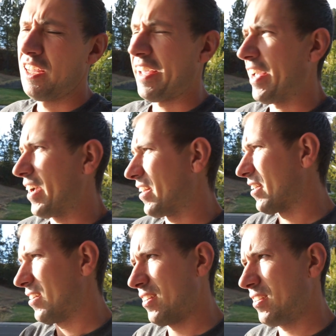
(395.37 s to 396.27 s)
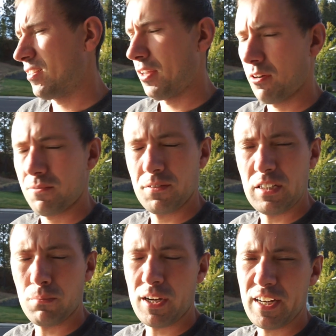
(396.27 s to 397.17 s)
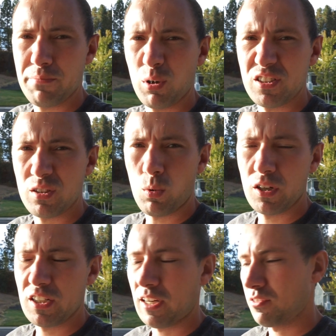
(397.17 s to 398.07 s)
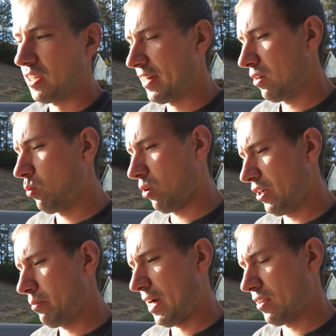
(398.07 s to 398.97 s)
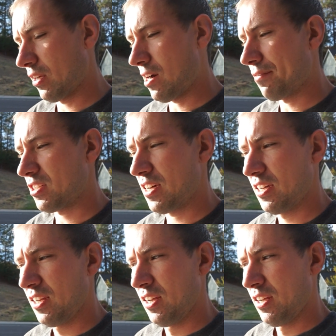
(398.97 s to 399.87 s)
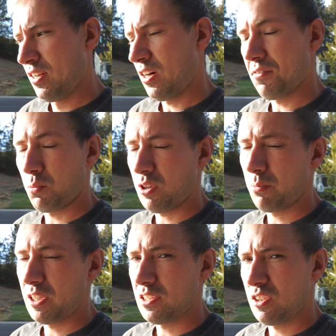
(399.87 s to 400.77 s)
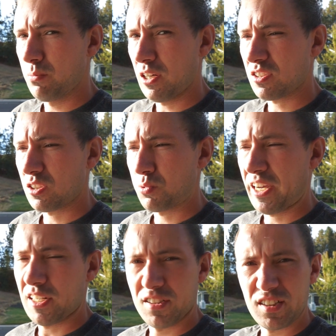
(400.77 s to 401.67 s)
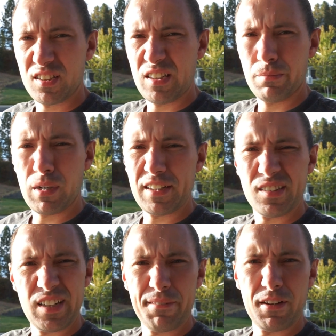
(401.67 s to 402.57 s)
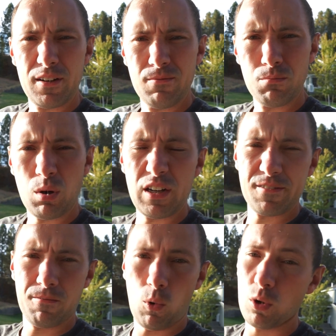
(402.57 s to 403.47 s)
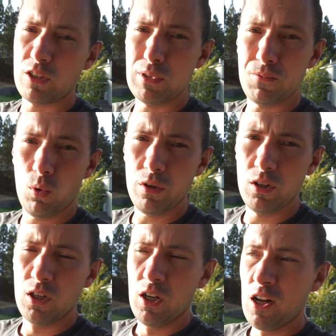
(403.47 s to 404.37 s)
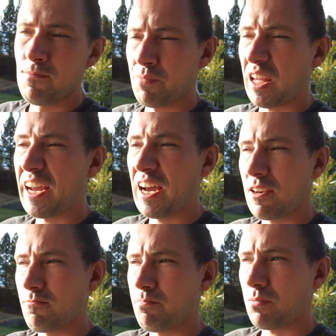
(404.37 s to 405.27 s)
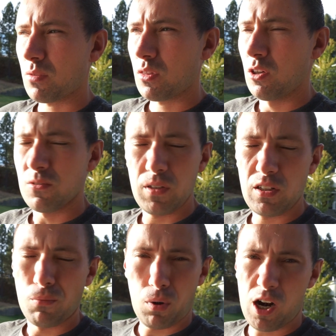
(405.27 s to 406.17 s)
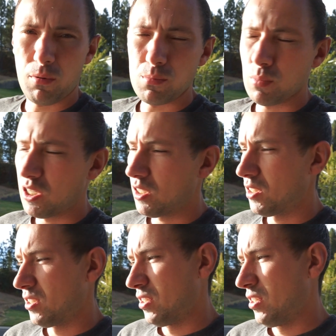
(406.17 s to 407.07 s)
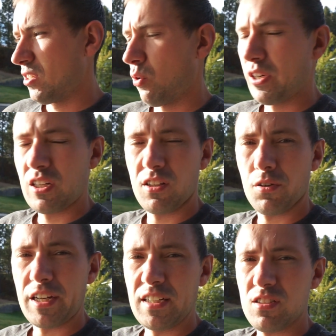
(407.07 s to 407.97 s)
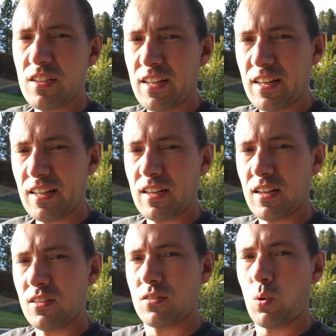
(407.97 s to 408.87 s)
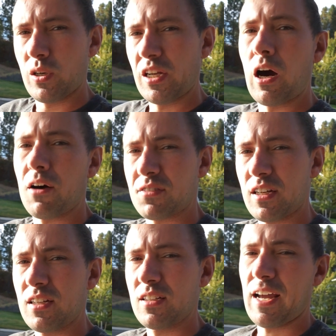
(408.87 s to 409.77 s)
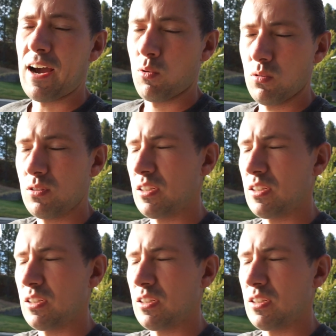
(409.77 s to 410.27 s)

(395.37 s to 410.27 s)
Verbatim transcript: and they were 15x8 plus 20, and I was kind of worried about the offset of the wheel being too much because we had a 16x7 plus 40 before, and those fit no problem. But going another inch and then another 20 offset out,